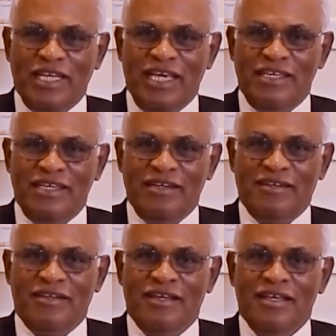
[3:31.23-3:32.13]
In a
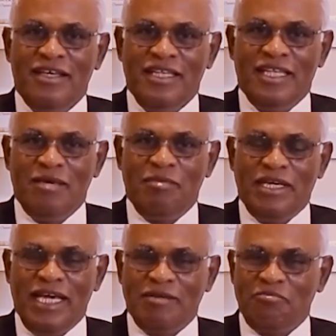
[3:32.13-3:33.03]
year, they
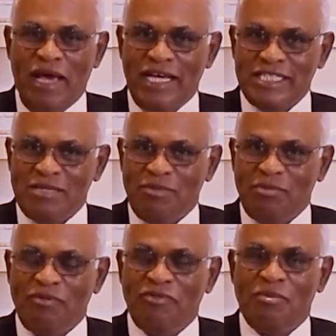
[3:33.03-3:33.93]
may get
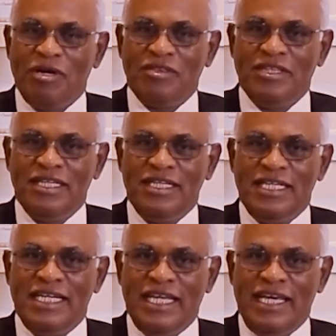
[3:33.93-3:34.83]
maximum of about
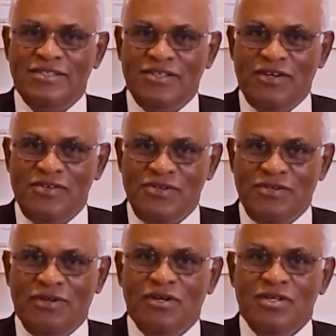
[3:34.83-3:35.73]
30 days or
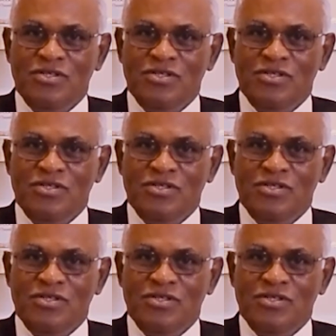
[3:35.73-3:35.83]
so.